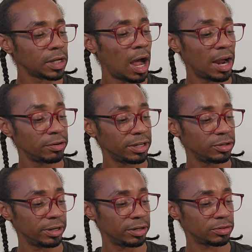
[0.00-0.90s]
Honoring
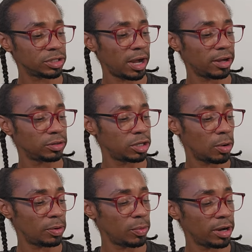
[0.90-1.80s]
your inner child,
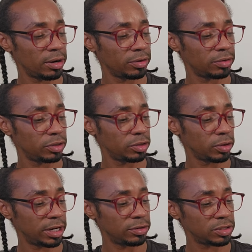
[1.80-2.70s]
going where
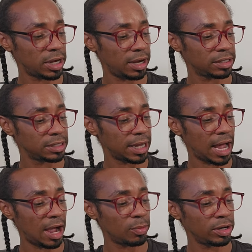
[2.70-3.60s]
your inner child is
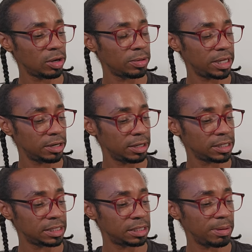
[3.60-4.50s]
like, I want to go here
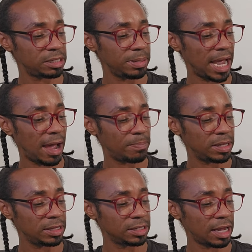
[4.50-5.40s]
because this makes me
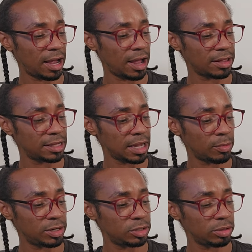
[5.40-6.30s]
happy. These, uh, this, I
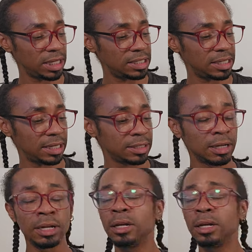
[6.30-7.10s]
want to do these things.